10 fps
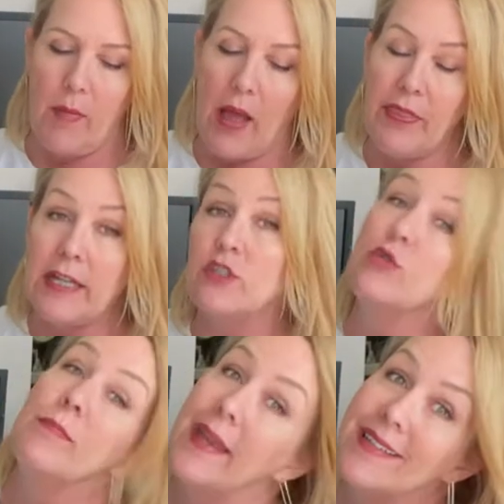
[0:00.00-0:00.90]
They do
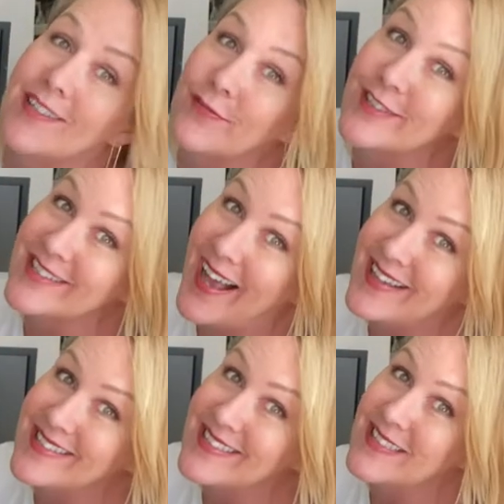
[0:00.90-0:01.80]
make different
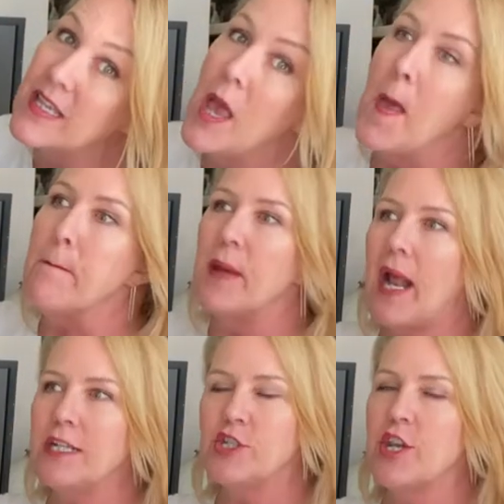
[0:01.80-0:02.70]
sizes, but I
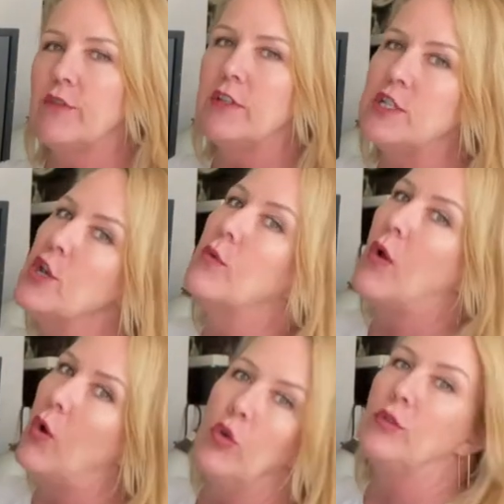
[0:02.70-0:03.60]
generally don't
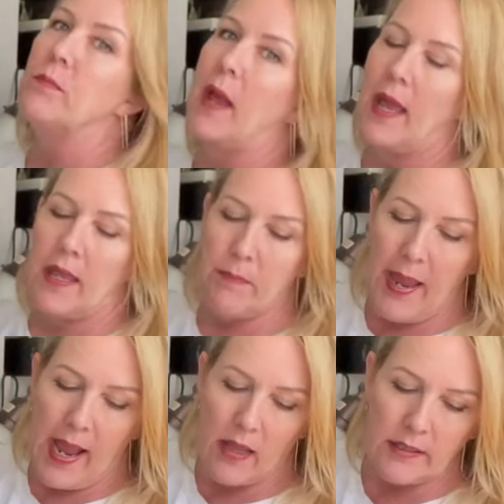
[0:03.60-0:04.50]
hold my
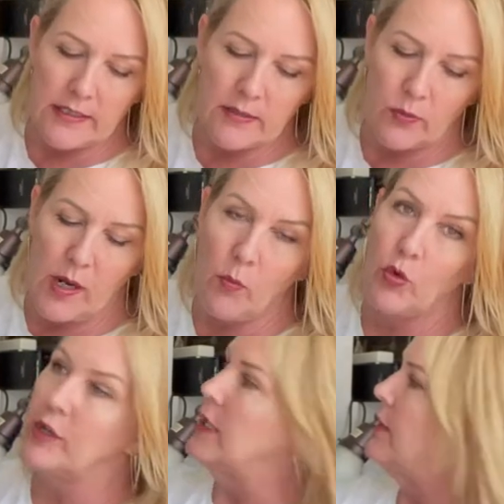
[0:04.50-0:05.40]
palettes when I'm
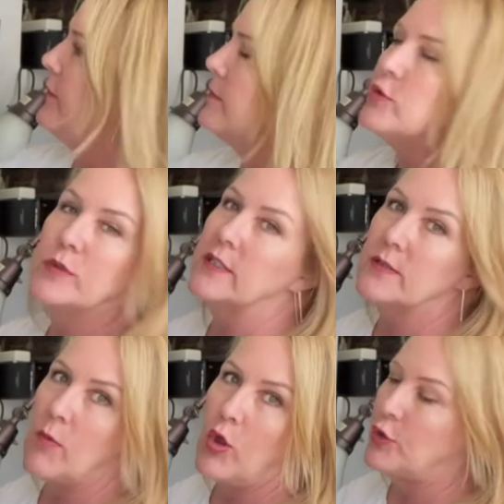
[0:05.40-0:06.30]
working if I'm doing
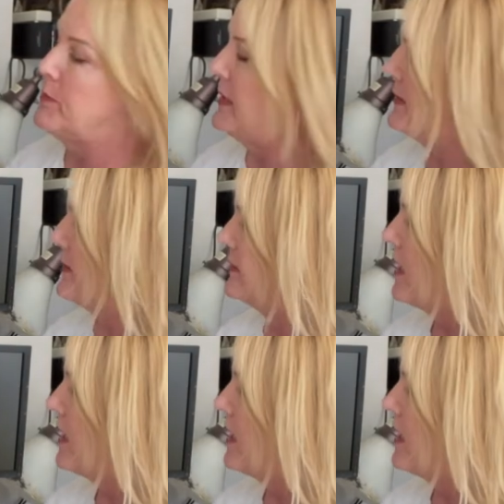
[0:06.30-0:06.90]
smaller pieces.